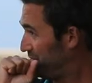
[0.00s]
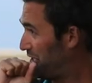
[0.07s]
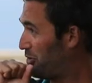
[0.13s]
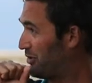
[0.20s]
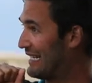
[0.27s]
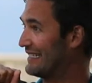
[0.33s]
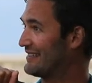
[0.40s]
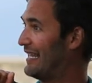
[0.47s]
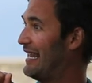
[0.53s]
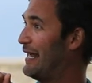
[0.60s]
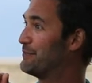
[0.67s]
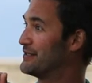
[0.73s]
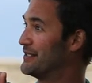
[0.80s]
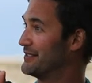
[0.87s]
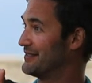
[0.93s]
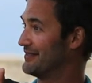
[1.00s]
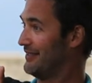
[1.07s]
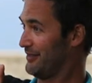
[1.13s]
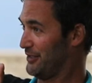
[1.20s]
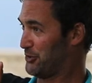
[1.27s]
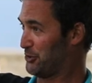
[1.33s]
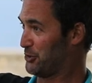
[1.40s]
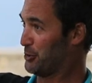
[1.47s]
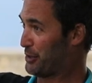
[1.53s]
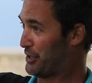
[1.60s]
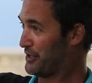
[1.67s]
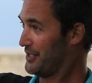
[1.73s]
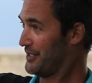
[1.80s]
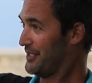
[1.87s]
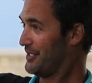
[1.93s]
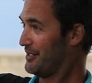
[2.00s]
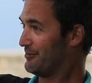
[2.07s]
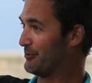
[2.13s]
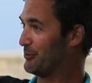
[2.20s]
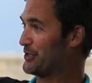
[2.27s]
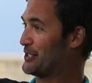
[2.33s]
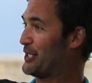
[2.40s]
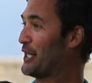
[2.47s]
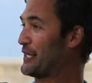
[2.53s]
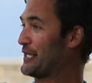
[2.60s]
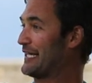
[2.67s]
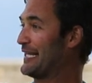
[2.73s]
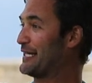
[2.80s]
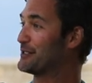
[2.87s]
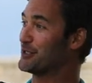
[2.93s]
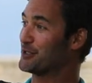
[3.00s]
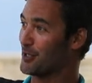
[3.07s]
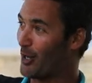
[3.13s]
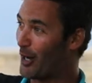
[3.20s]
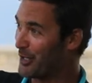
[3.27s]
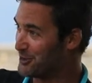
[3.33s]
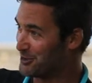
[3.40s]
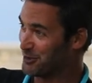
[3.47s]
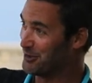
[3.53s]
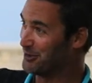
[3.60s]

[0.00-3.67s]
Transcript: You know, catalepsis, the truth from which nothing can dislodge